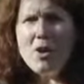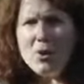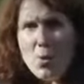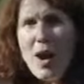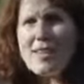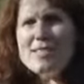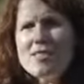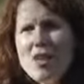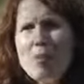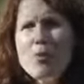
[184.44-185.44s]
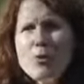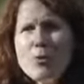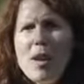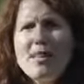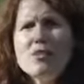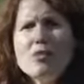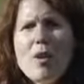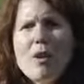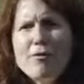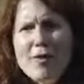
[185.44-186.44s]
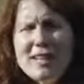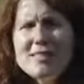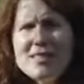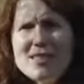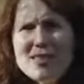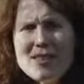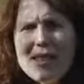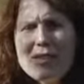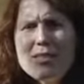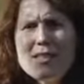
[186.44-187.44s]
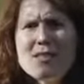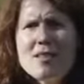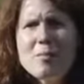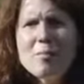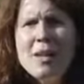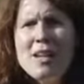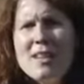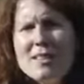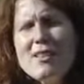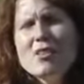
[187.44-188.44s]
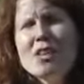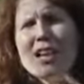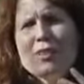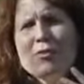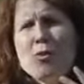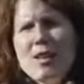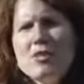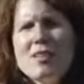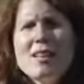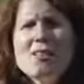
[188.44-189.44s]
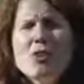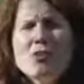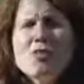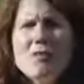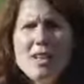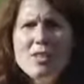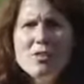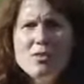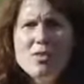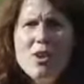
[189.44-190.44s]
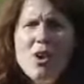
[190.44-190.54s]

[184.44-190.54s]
Do I stop threat to affect this ecosystem? These are the kind of questions that conservation